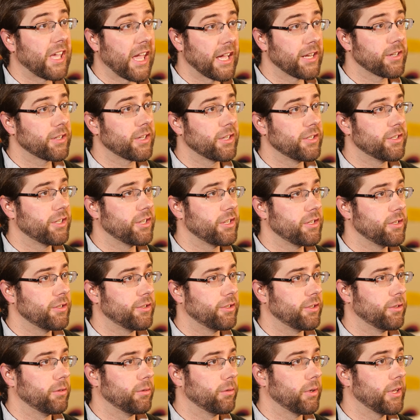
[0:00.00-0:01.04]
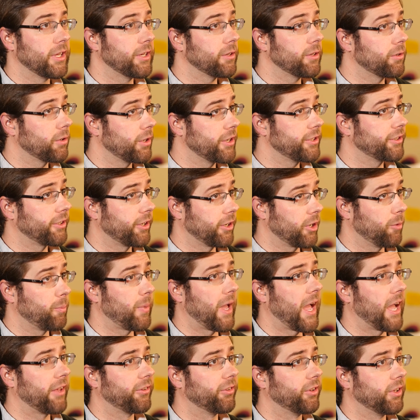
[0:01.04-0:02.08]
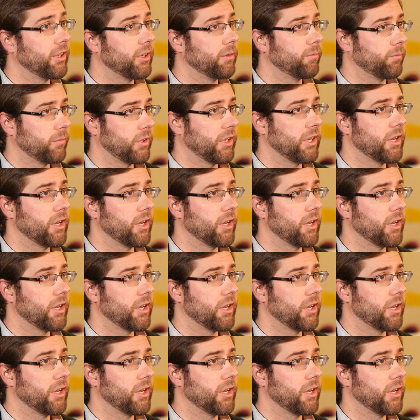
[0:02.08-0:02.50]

can continue to increase our capacity